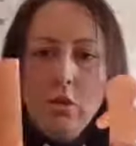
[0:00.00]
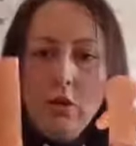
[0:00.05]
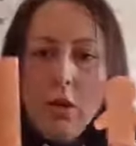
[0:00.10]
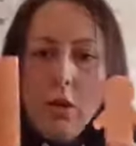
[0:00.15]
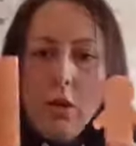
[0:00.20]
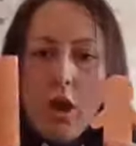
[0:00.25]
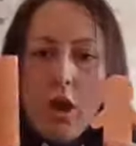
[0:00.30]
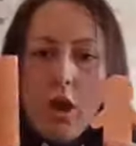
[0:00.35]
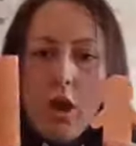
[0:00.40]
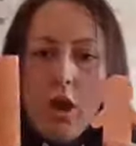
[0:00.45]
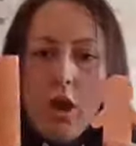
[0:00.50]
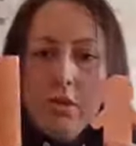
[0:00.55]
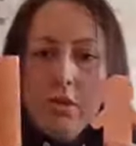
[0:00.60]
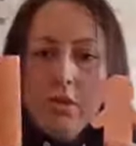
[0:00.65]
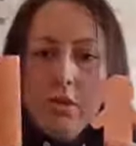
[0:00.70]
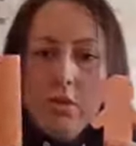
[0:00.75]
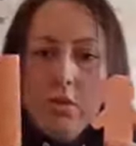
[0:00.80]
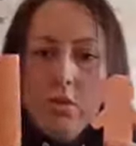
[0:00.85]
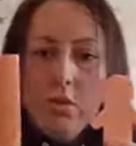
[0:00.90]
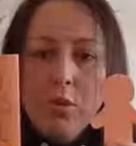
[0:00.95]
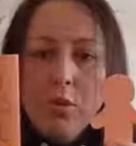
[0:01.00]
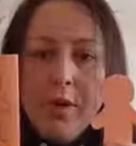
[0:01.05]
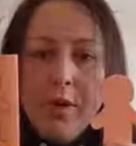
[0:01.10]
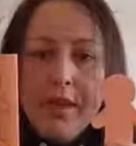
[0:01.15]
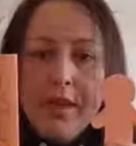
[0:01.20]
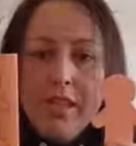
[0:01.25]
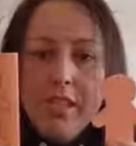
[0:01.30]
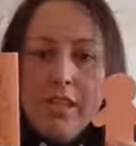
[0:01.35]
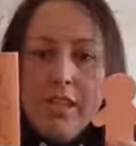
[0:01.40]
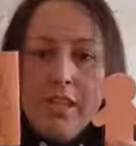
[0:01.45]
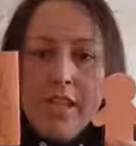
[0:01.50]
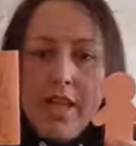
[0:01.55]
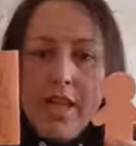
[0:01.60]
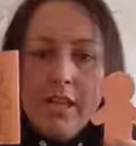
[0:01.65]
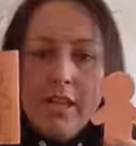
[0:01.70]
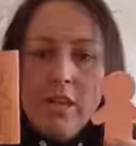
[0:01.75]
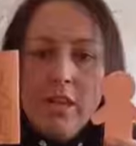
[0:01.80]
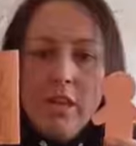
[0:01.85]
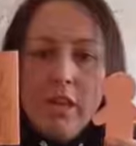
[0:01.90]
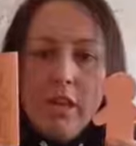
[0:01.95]
draw your arms all the way to the
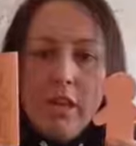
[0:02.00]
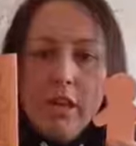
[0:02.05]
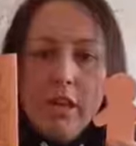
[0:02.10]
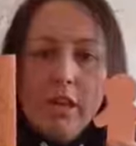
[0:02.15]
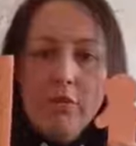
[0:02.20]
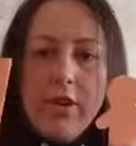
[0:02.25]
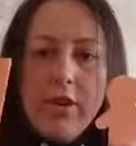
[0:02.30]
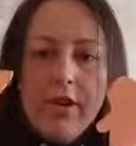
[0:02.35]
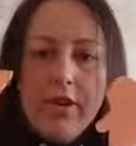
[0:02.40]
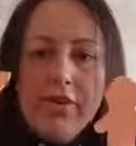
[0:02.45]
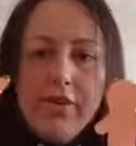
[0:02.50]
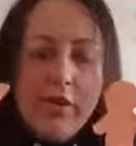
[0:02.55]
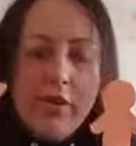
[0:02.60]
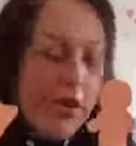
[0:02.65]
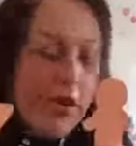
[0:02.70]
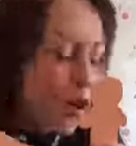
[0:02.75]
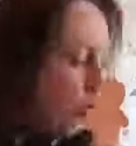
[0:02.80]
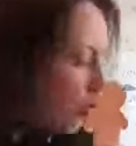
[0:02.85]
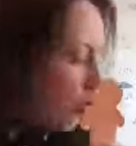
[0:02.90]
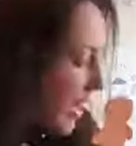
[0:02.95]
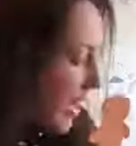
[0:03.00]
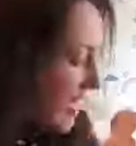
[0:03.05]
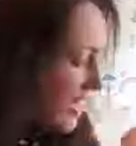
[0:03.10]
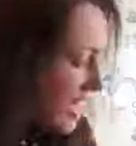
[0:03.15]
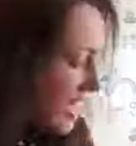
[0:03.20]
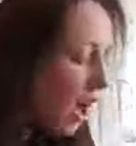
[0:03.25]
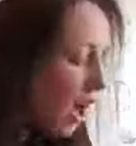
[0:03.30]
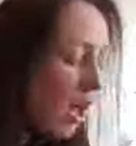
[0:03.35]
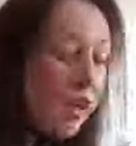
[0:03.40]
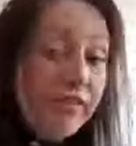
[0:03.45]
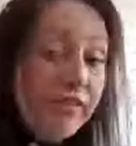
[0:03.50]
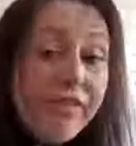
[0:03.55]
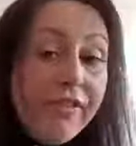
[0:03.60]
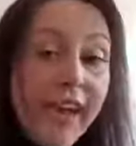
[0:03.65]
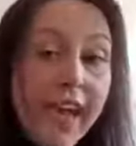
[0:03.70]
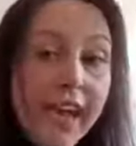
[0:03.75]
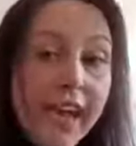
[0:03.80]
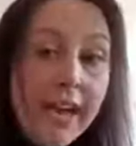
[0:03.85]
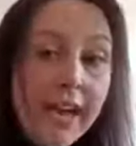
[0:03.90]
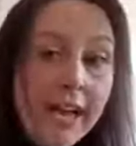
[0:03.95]
edge. Are you ready for the great
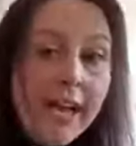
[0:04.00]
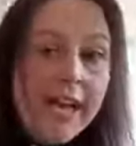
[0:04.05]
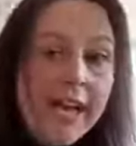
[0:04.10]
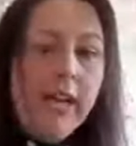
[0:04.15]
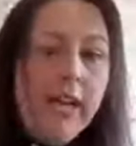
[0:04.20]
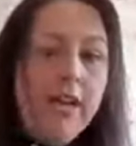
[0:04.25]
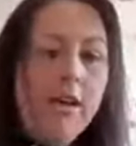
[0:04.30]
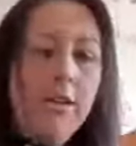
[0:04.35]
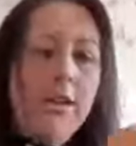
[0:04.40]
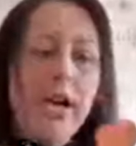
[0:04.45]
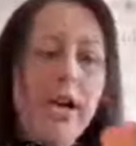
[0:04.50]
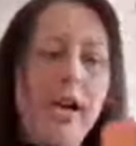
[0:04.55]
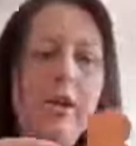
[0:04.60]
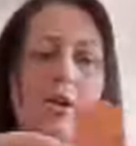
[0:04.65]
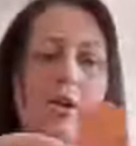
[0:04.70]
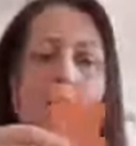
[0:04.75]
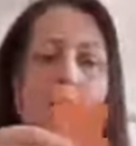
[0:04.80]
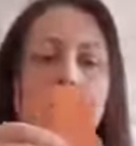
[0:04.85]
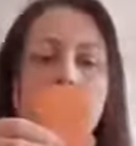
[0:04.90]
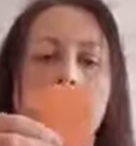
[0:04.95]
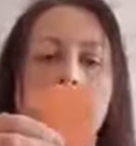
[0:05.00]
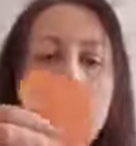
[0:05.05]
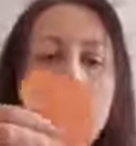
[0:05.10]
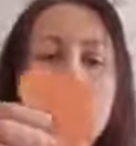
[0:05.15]
unveiling? Here we go.